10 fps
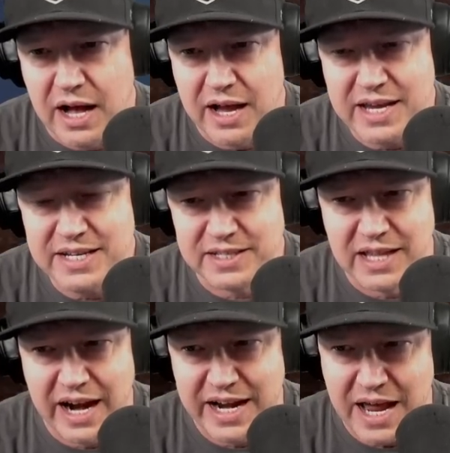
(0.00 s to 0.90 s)
he does a
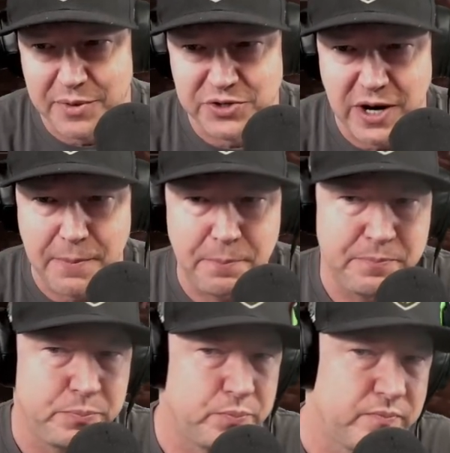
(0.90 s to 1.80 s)
lot of damage, right?
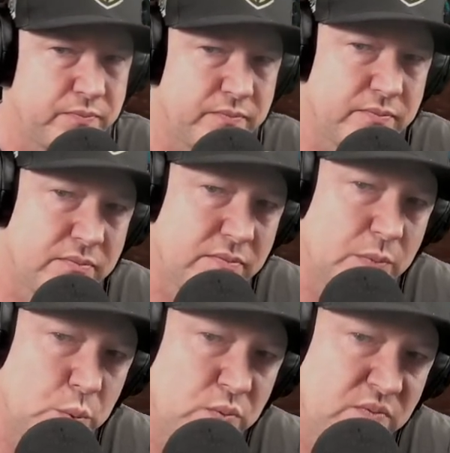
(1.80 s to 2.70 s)

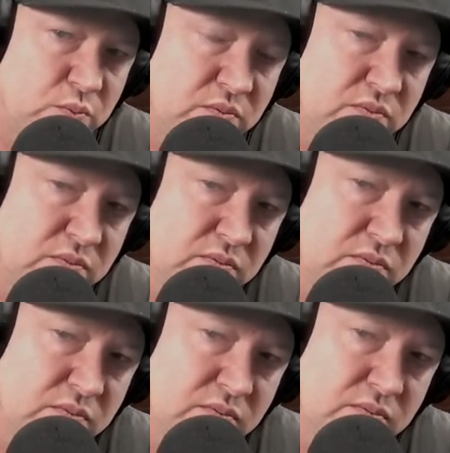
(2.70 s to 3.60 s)
Yeah, he does really good